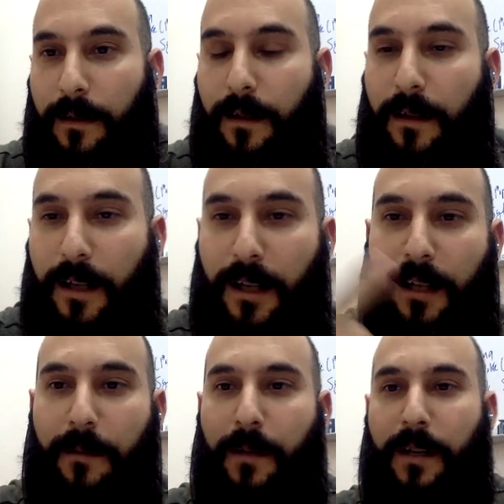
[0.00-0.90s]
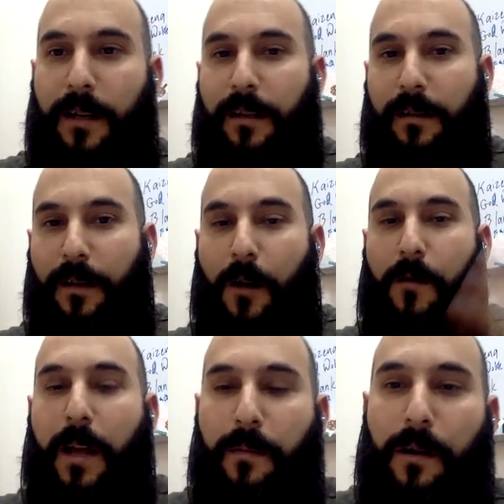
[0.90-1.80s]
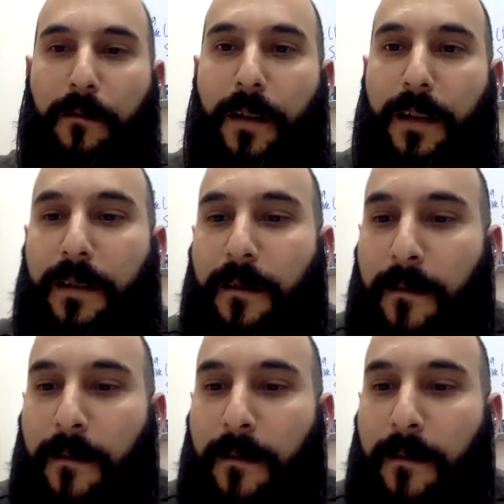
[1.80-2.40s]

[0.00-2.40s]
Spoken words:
Okay, come on. Okay, perfect.